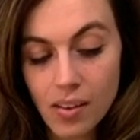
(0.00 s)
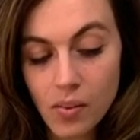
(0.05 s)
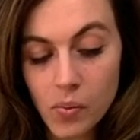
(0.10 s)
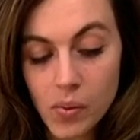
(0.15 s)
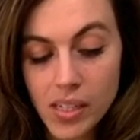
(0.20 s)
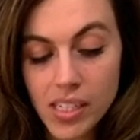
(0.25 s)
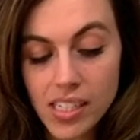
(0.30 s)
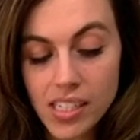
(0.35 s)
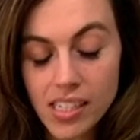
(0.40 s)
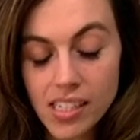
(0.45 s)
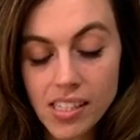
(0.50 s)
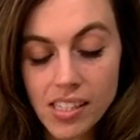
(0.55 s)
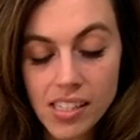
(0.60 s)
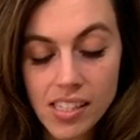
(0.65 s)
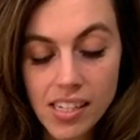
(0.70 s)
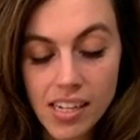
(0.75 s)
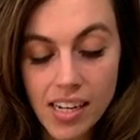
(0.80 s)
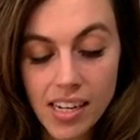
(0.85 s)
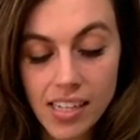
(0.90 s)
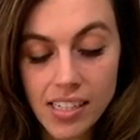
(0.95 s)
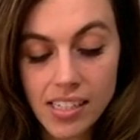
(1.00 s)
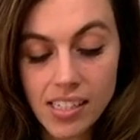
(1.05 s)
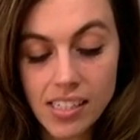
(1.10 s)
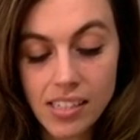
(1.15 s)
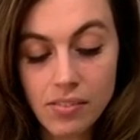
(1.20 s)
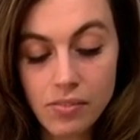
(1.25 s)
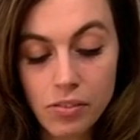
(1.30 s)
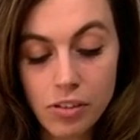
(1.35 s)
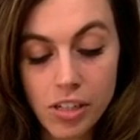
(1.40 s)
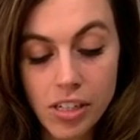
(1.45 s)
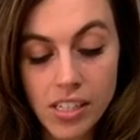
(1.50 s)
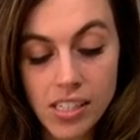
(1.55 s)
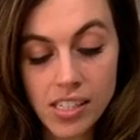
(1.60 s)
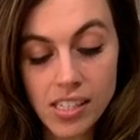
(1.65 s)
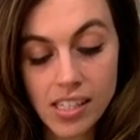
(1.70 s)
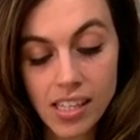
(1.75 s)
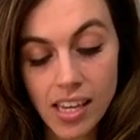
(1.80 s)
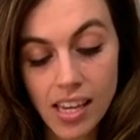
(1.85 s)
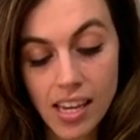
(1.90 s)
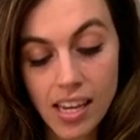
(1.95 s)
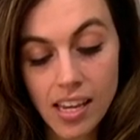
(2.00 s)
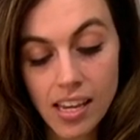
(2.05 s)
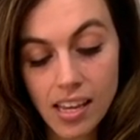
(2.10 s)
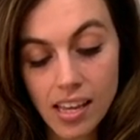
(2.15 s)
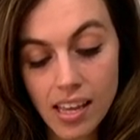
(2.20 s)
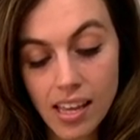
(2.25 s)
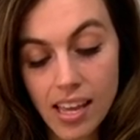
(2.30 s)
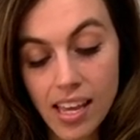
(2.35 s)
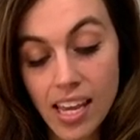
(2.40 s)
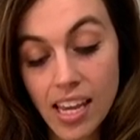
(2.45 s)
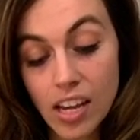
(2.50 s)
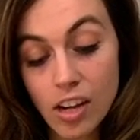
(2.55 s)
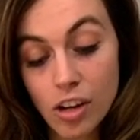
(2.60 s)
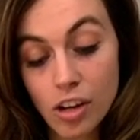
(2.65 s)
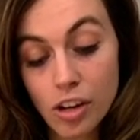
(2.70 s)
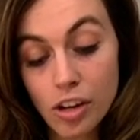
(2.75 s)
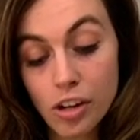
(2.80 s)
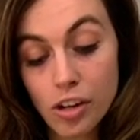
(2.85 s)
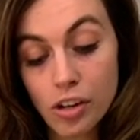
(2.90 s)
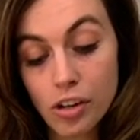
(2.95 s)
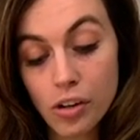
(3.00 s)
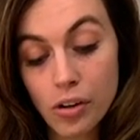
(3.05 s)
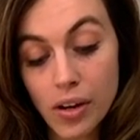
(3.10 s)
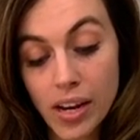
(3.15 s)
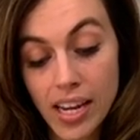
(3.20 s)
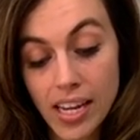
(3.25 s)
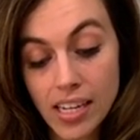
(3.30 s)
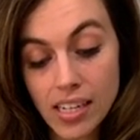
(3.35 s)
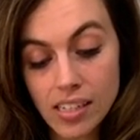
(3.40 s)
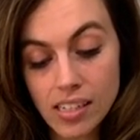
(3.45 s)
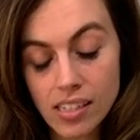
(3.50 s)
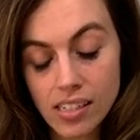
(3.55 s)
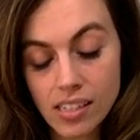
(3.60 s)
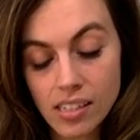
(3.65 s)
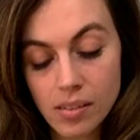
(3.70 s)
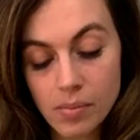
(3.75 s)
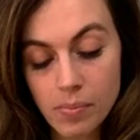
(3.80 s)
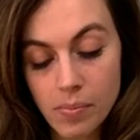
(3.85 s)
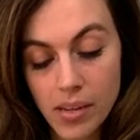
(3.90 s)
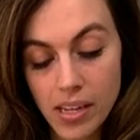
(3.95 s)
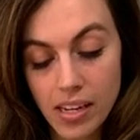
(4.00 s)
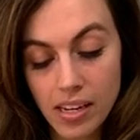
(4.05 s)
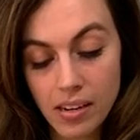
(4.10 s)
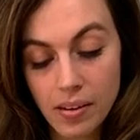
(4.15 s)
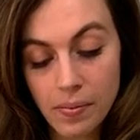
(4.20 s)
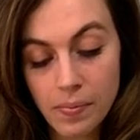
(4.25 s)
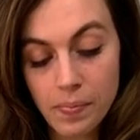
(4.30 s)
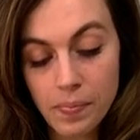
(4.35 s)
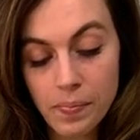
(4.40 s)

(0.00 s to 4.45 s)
What does the 1940 slang anchor clanker mean?